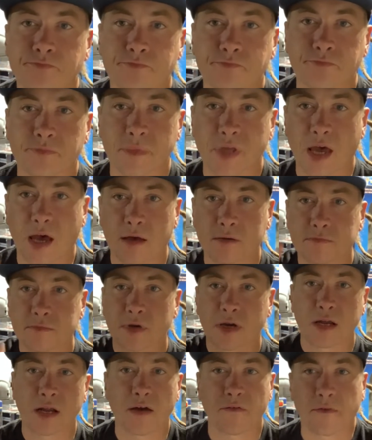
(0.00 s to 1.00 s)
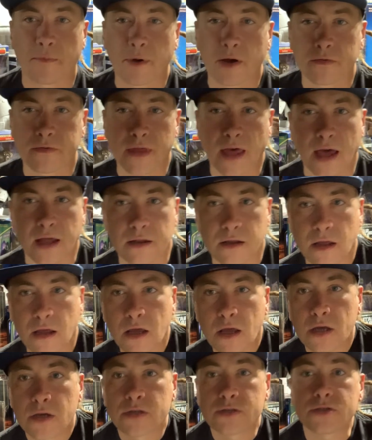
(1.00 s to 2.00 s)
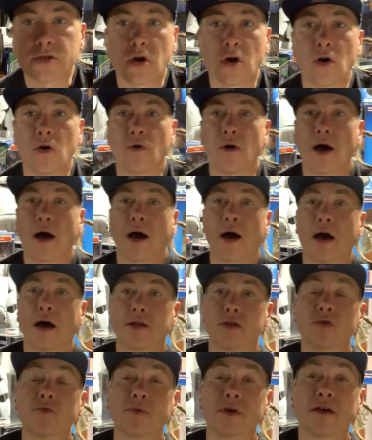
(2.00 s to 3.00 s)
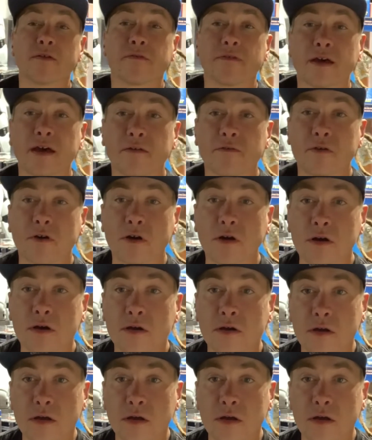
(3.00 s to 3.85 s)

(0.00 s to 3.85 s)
yeah, enough about that. So do me a favor,